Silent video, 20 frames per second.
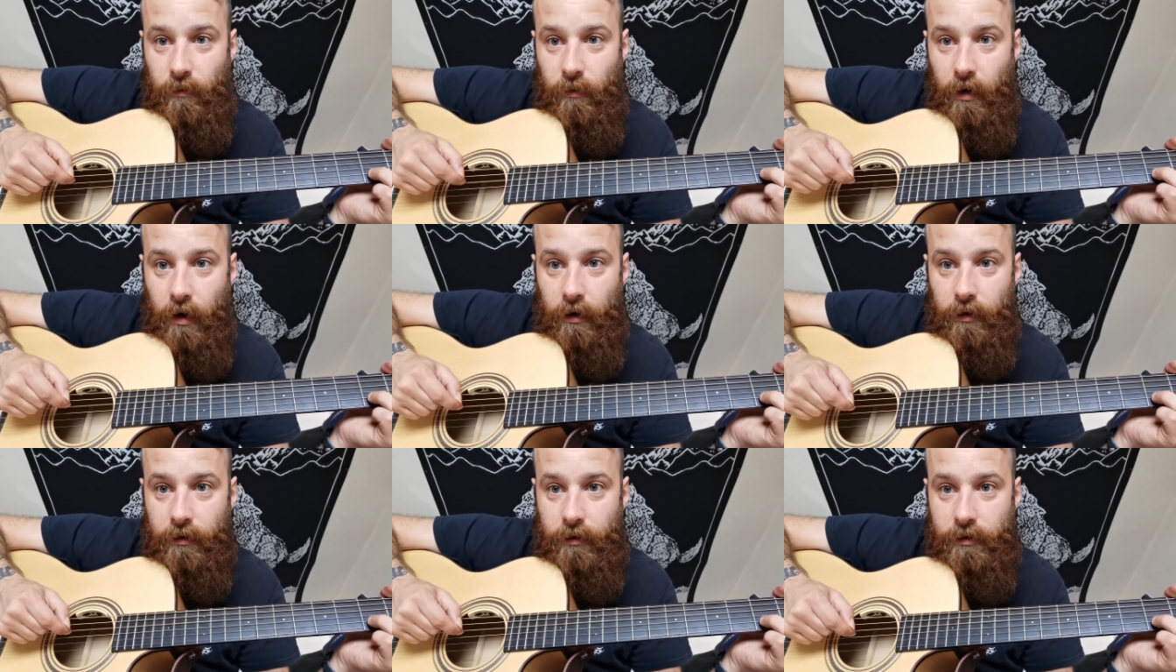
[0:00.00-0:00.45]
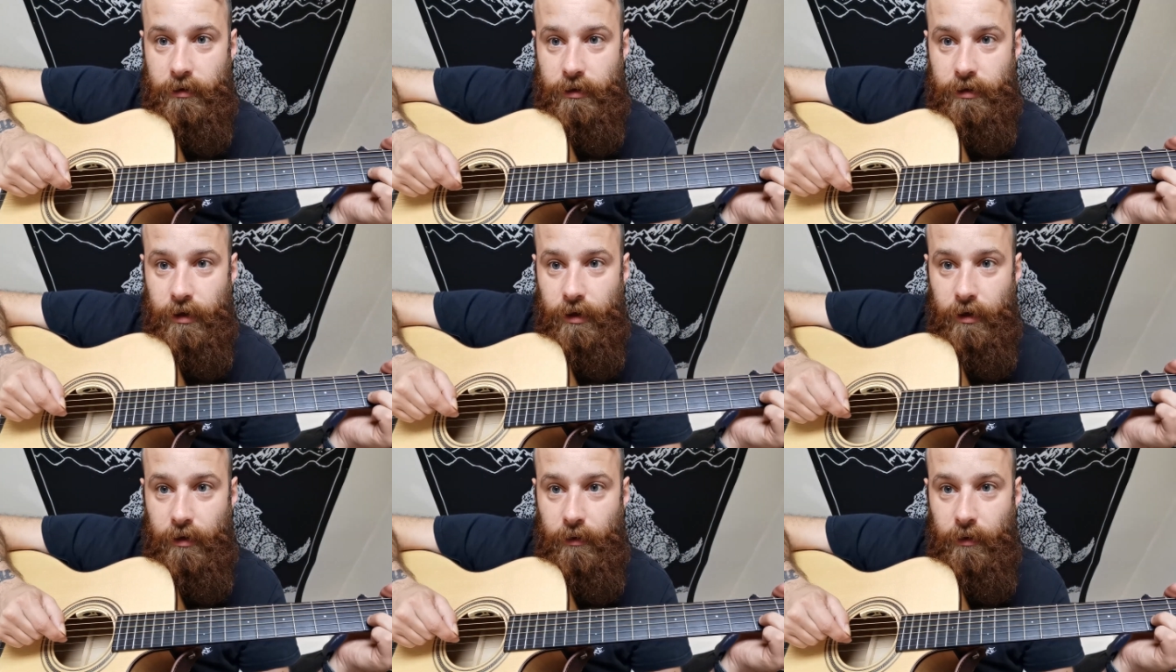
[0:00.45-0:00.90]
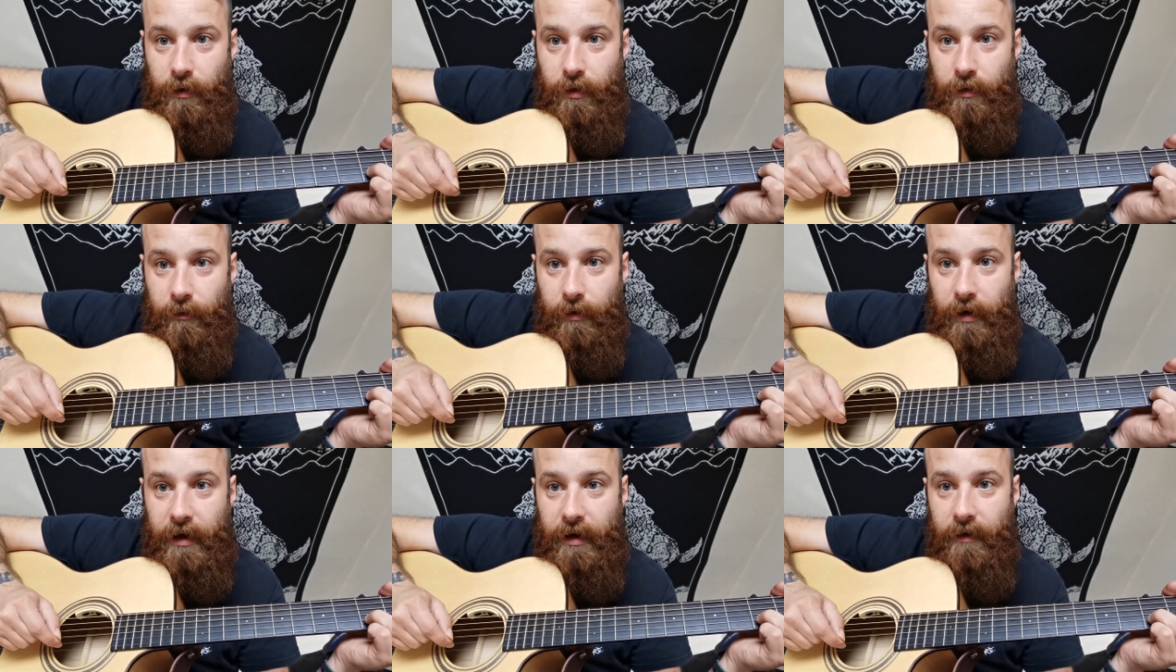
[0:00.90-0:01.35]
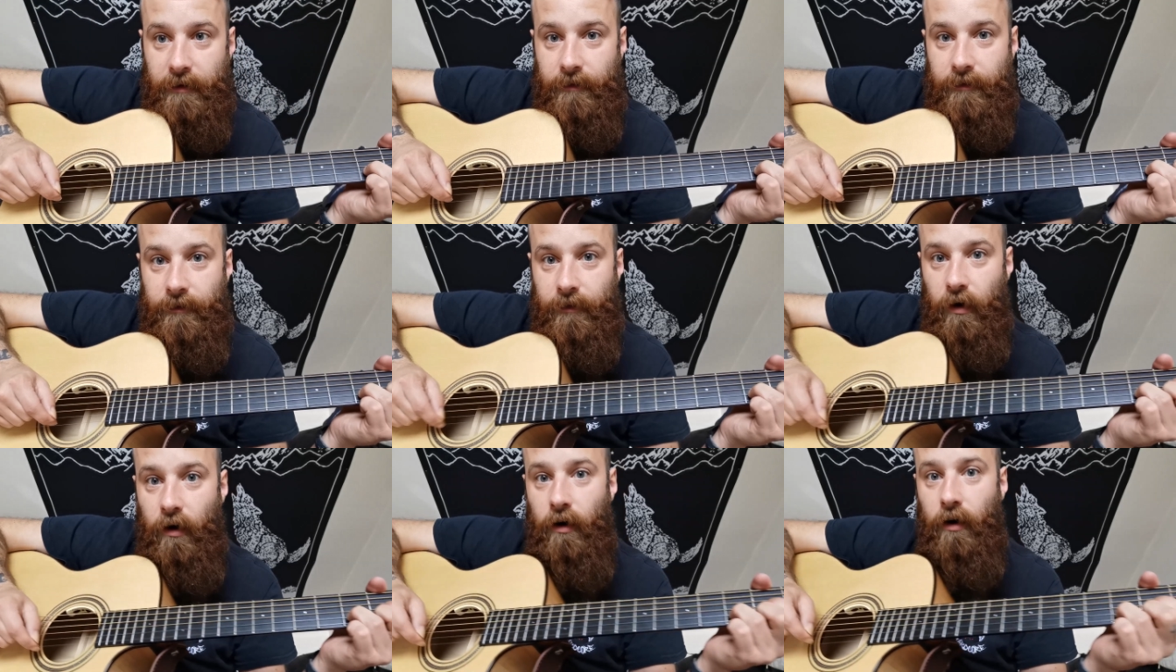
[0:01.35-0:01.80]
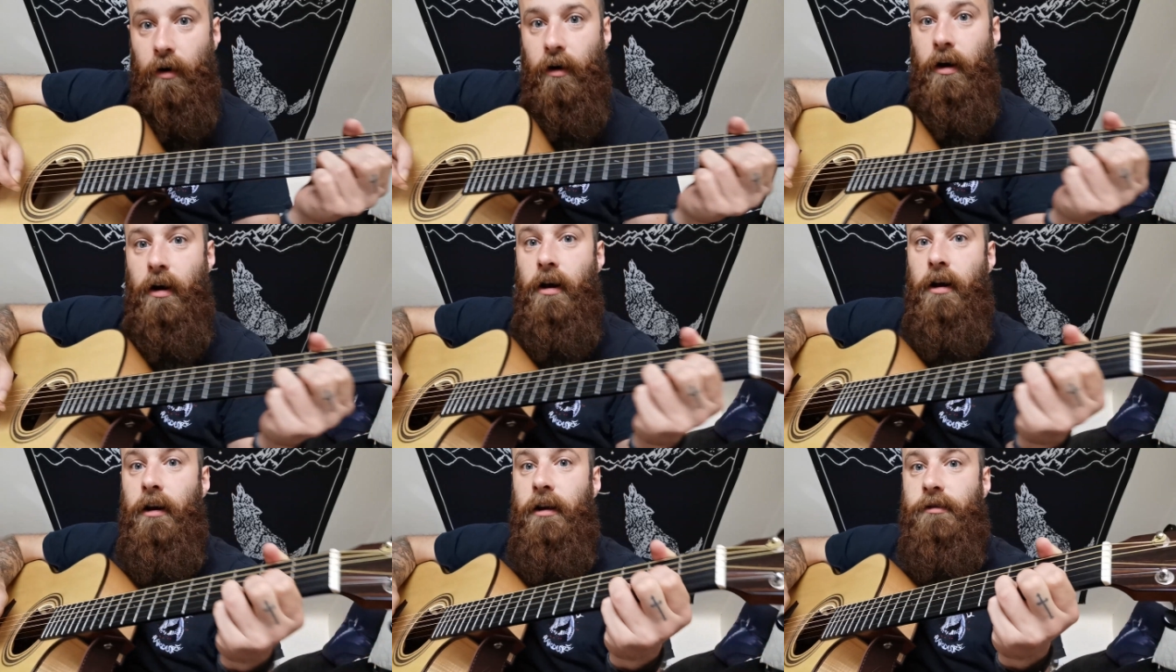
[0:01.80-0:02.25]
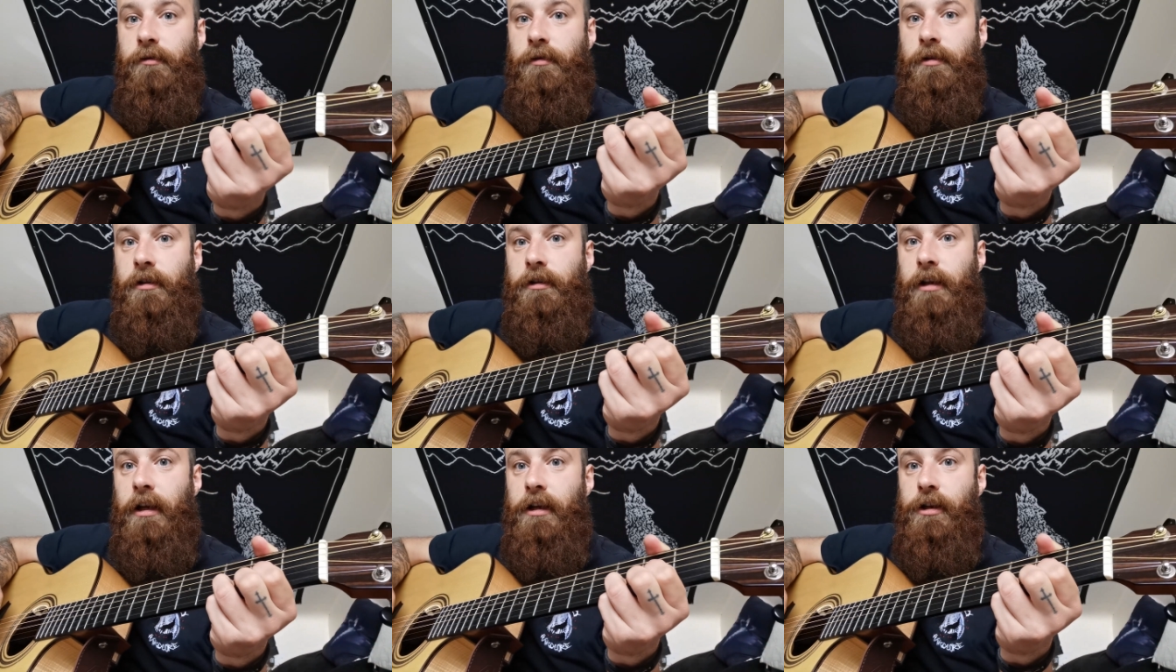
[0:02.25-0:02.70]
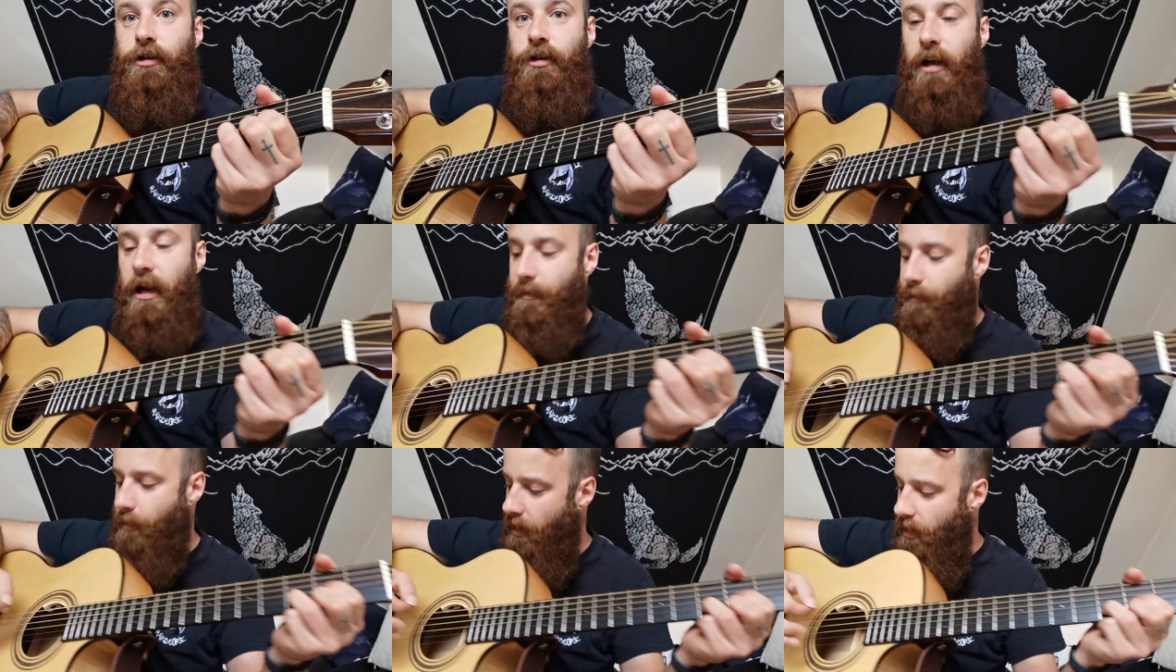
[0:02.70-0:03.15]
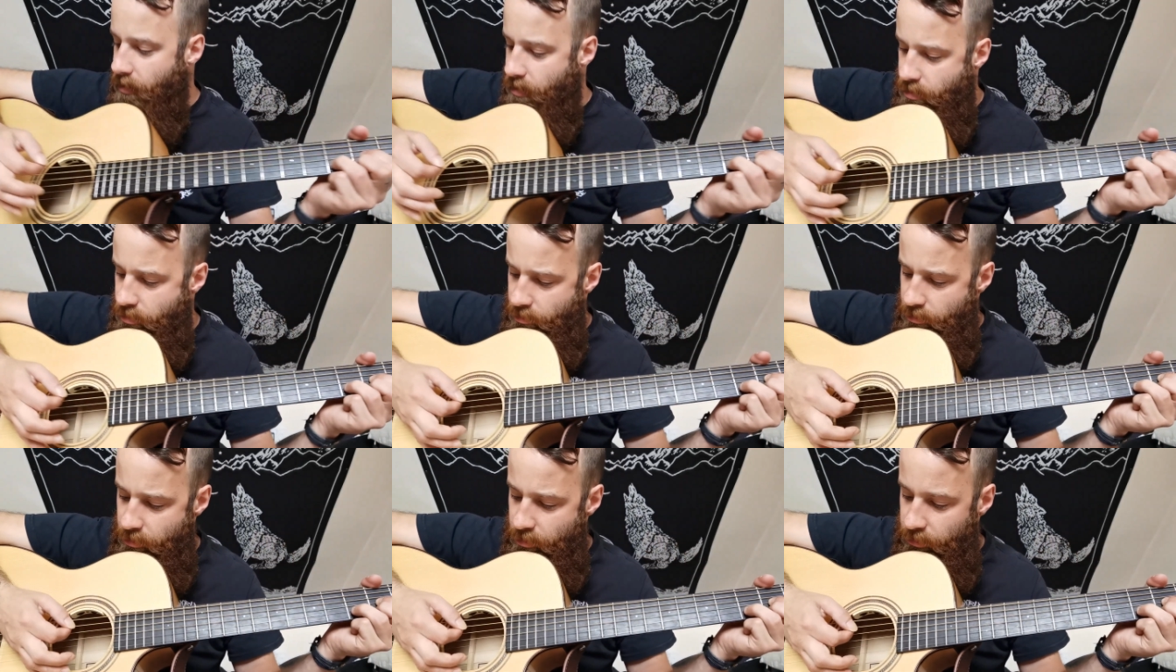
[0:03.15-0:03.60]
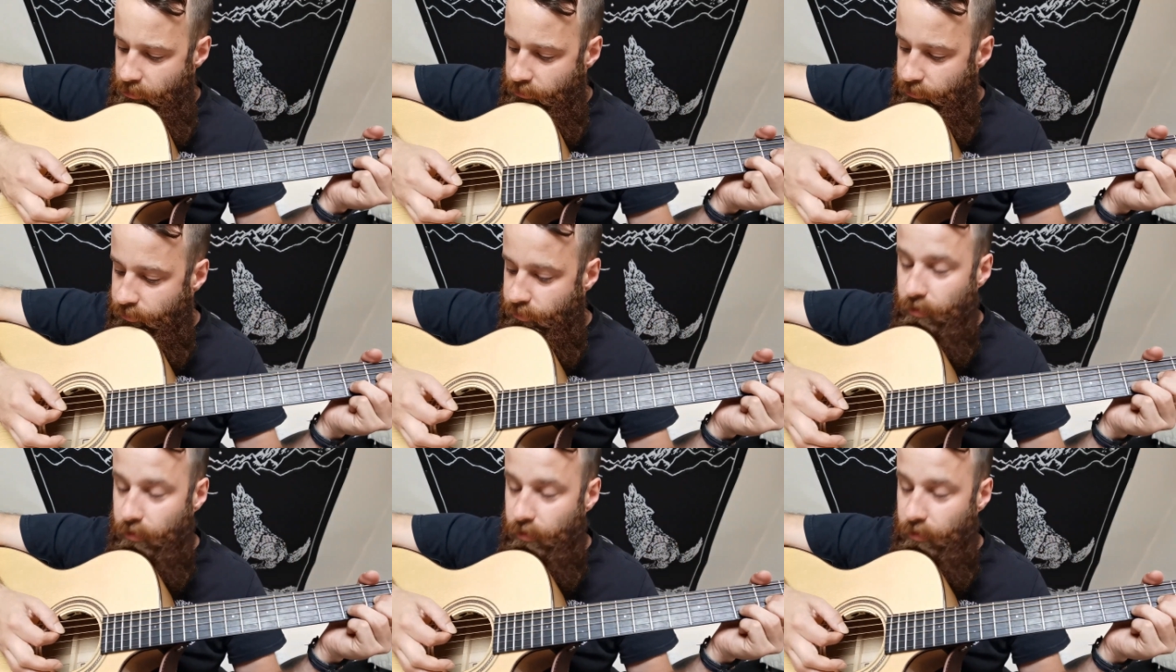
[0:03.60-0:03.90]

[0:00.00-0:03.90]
1, 2, 3, 4. So the D shape on.